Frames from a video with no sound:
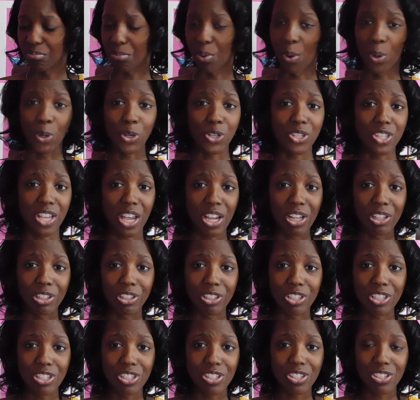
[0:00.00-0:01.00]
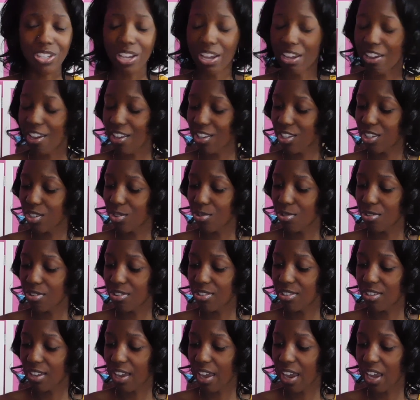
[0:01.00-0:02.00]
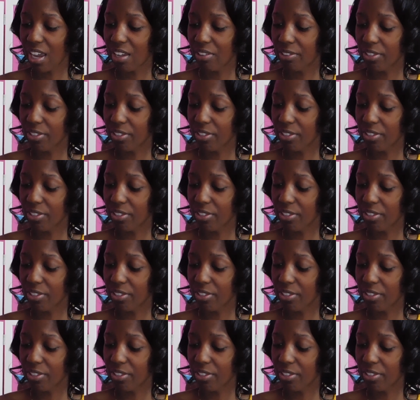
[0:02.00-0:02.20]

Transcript: motorcyclist, I guess you can say.